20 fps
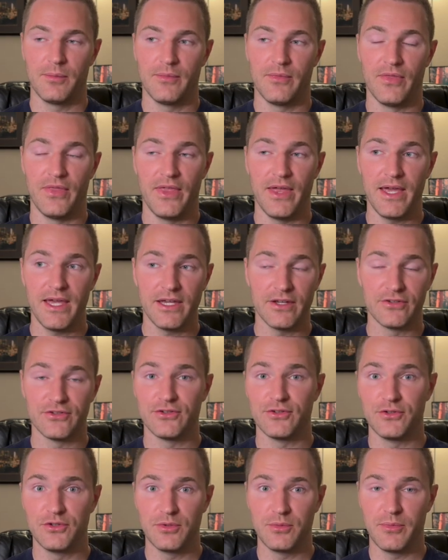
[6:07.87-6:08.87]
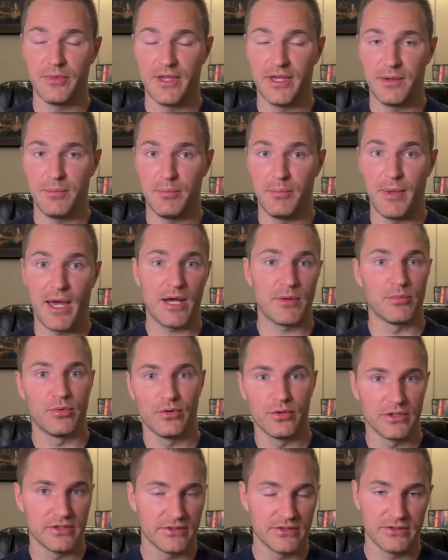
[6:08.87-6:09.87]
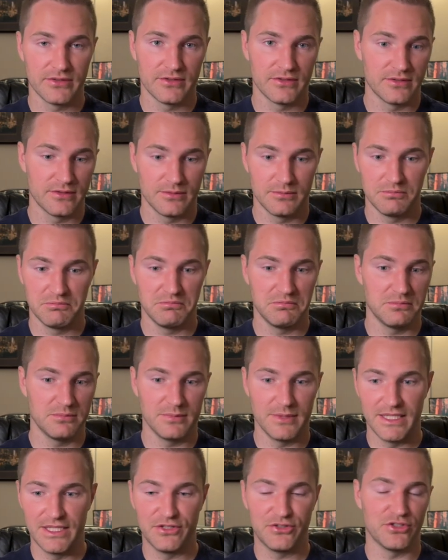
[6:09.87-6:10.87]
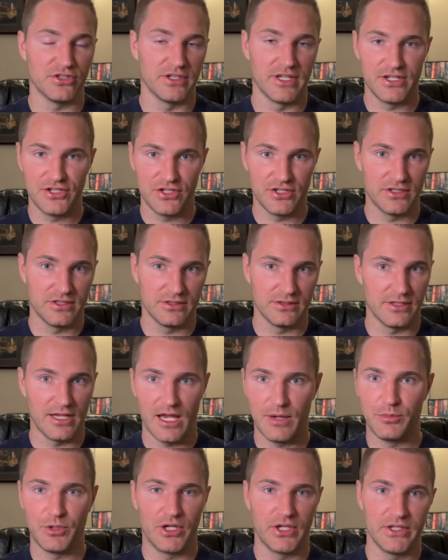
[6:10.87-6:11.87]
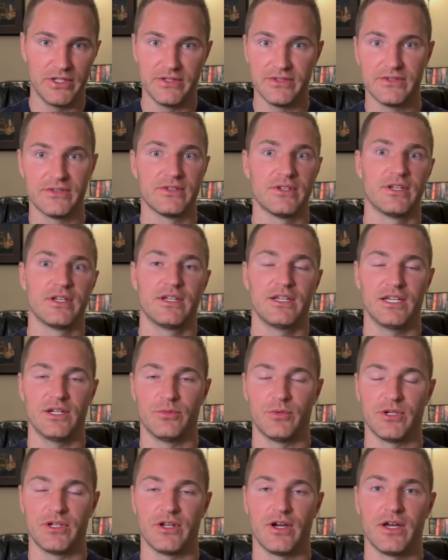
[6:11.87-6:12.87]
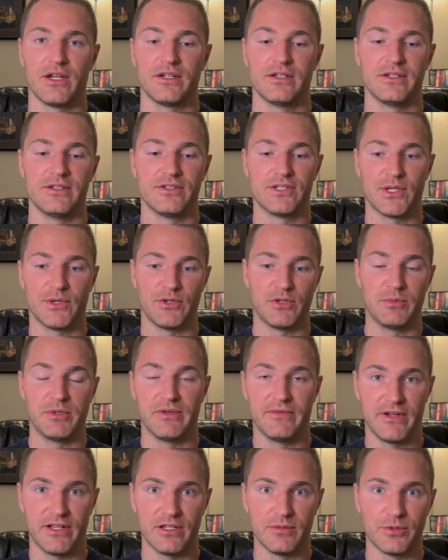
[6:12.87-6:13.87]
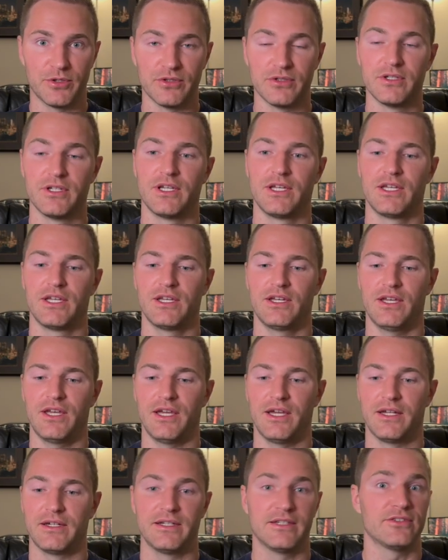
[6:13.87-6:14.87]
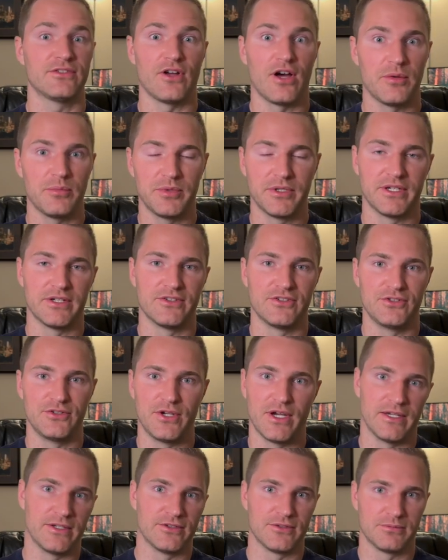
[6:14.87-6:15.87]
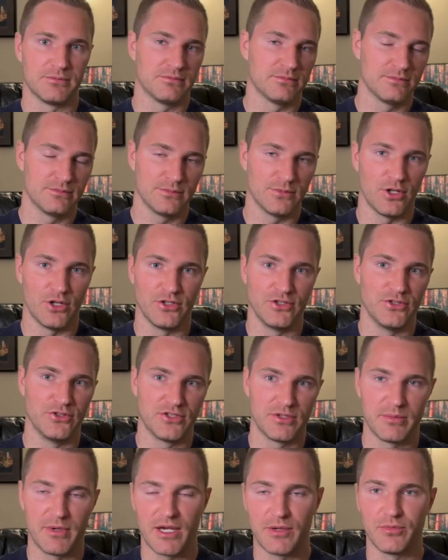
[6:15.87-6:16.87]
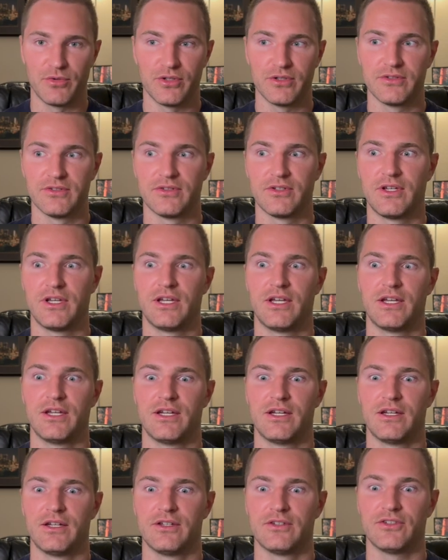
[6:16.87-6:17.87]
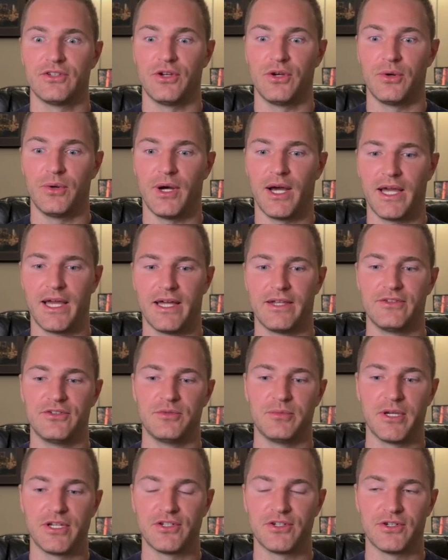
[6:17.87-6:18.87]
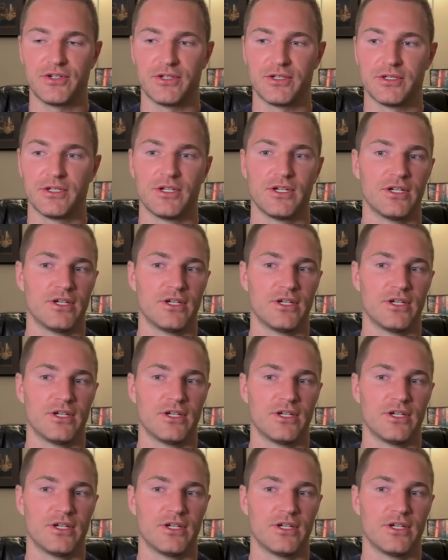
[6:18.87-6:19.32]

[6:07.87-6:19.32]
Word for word: they assume that MacPorts installation libraries and whatnot is going to be available, and it's not because you guys aren't using MacPorts. So I had to make sure